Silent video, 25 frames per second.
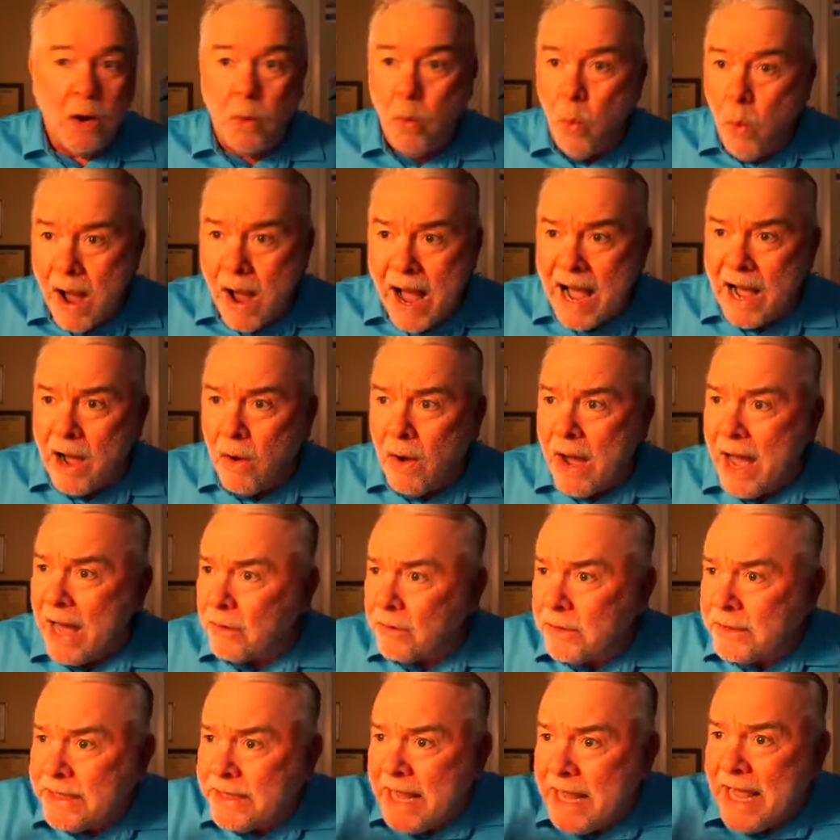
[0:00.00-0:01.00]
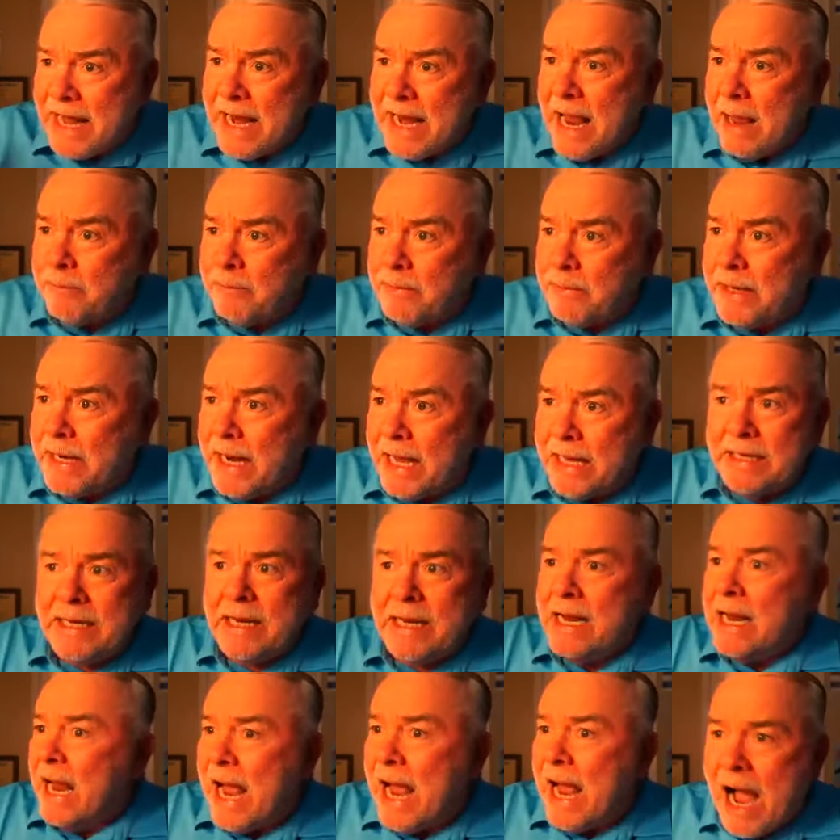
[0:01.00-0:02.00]
Wow, how did that happen? I,
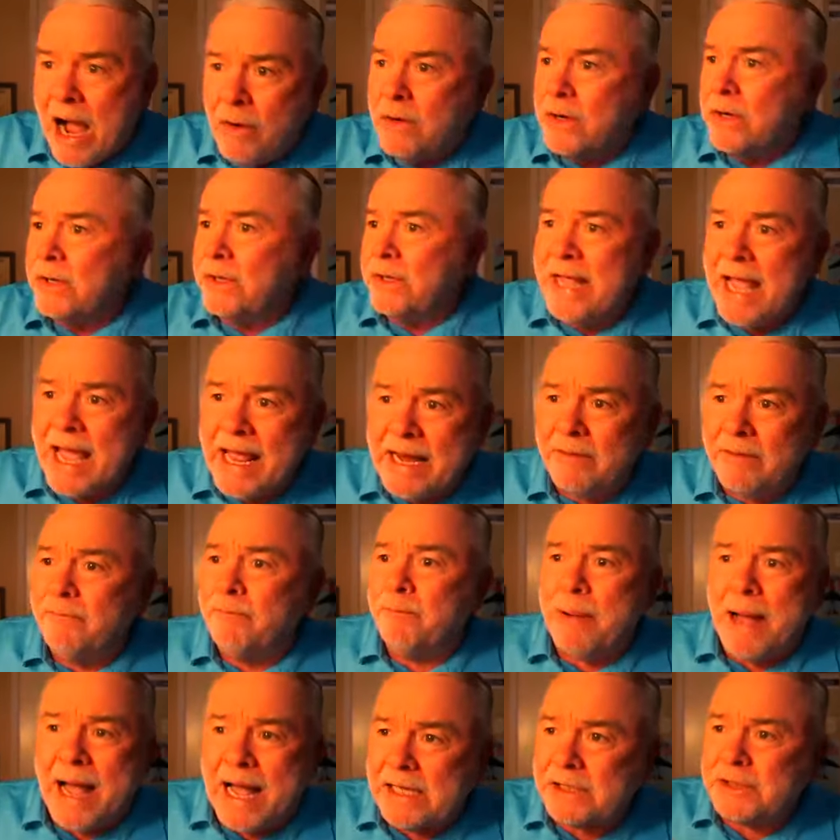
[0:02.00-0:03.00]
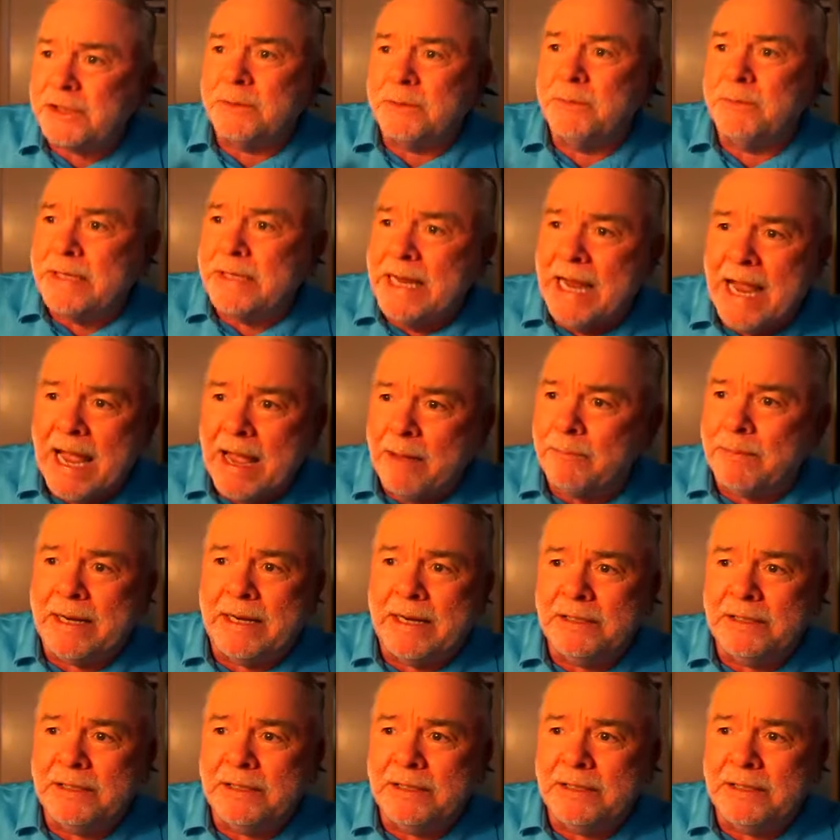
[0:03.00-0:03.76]
how could that have possibly happened?